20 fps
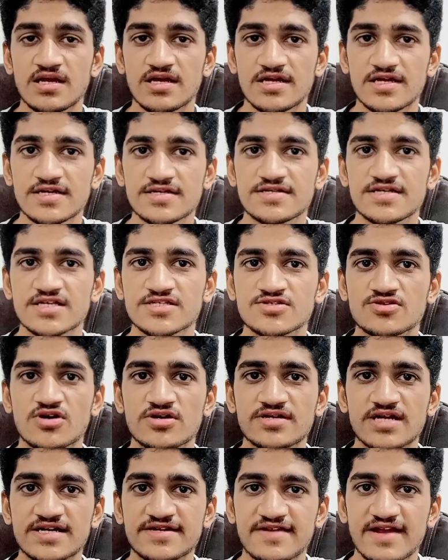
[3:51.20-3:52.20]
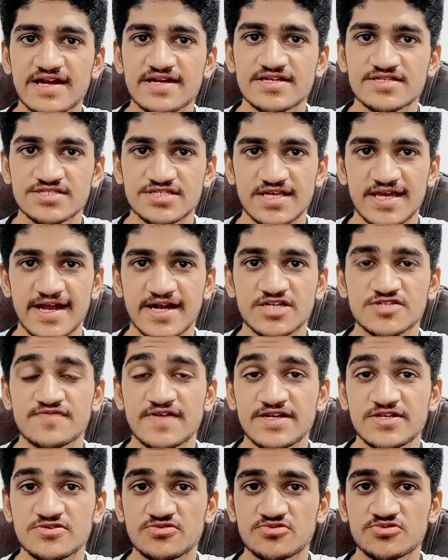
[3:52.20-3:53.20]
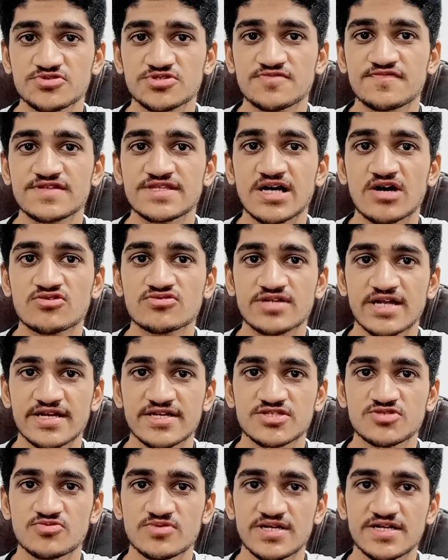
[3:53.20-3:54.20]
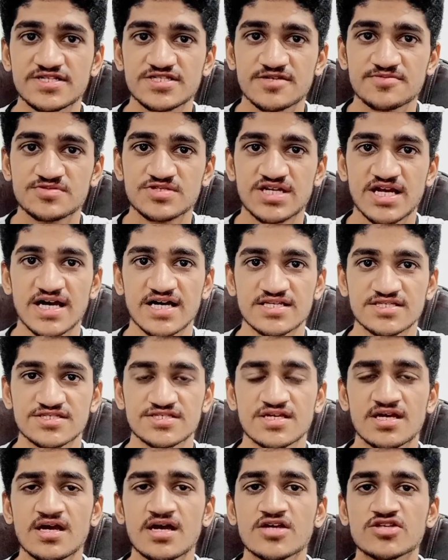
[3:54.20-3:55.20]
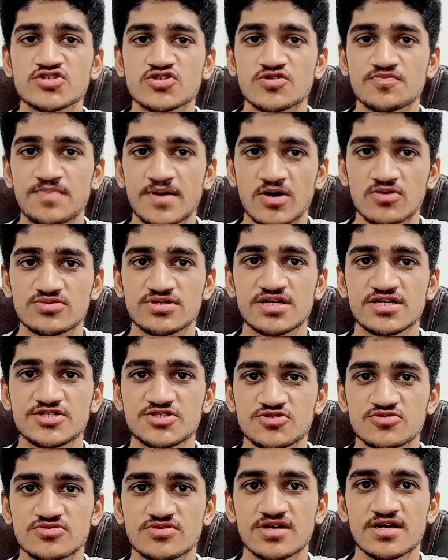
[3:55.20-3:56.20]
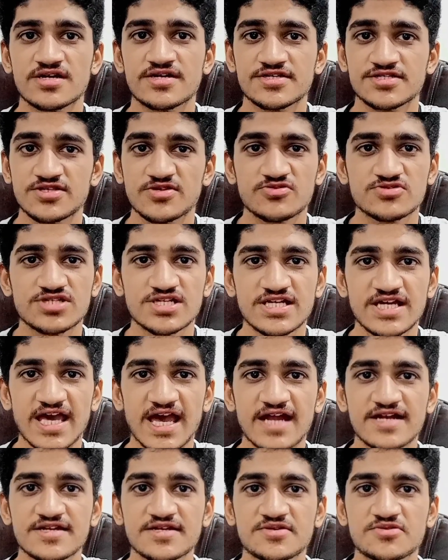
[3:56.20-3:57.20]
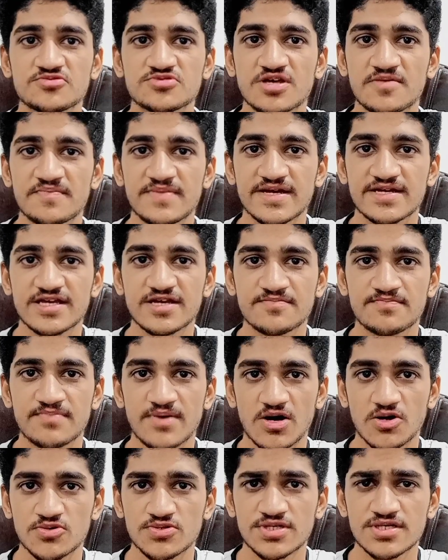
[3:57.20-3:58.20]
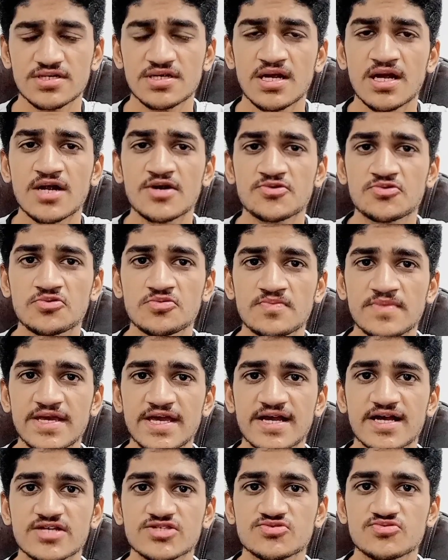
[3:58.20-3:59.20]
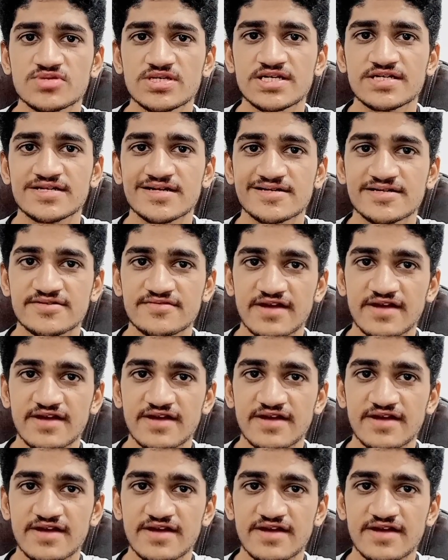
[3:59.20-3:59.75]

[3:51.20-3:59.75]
It does not attract insects when used without any sweet substance, so powdered sugar is usually added to the baking powder to make a sweet and